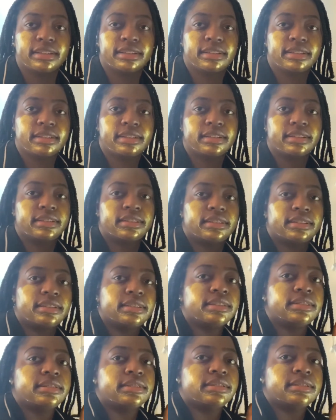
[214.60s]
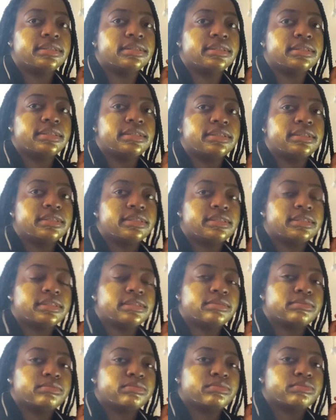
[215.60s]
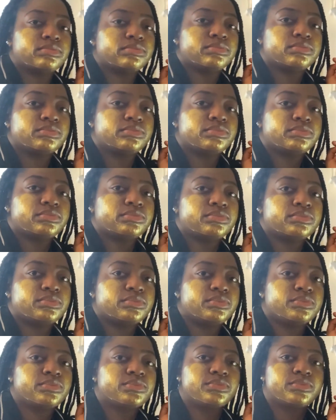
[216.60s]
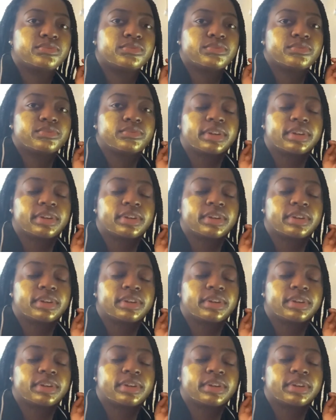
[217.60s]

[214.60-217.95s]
Nobody speaks.